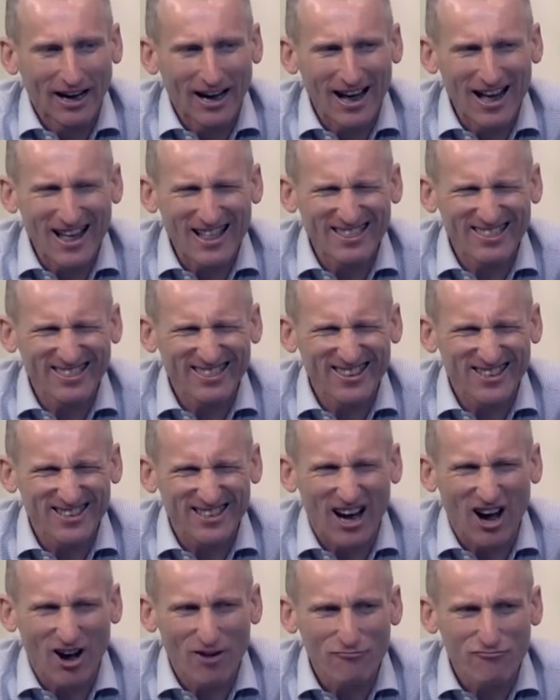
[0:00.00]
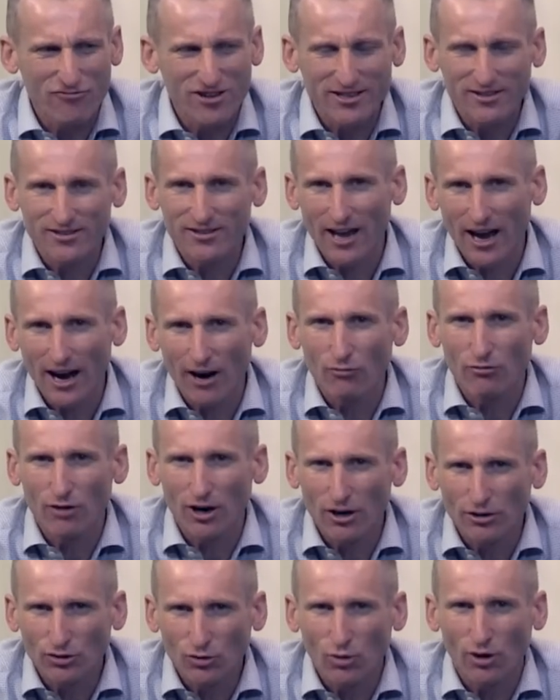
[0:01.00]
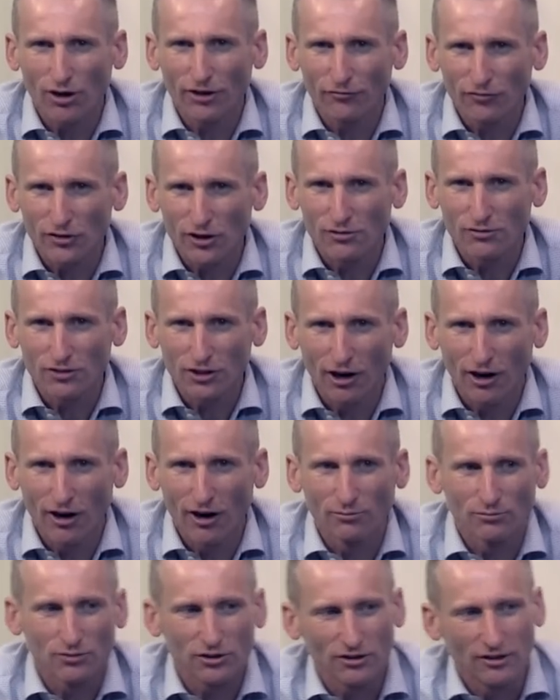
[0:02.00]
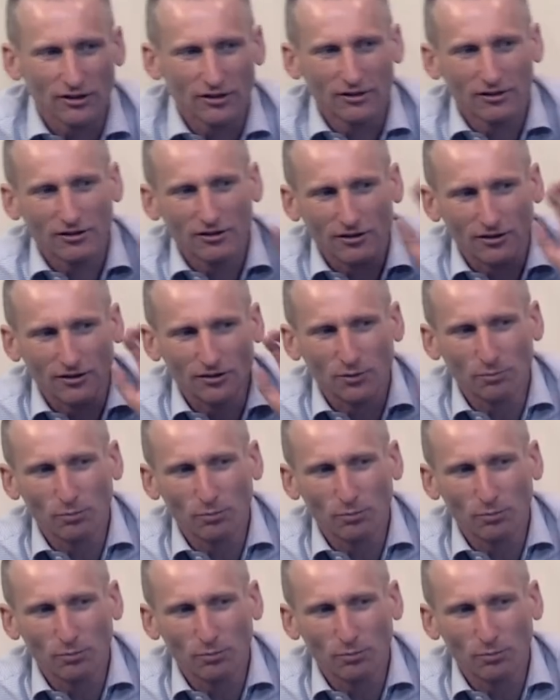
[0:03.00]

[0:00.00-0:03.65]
And I've ridden that road quite a few times on the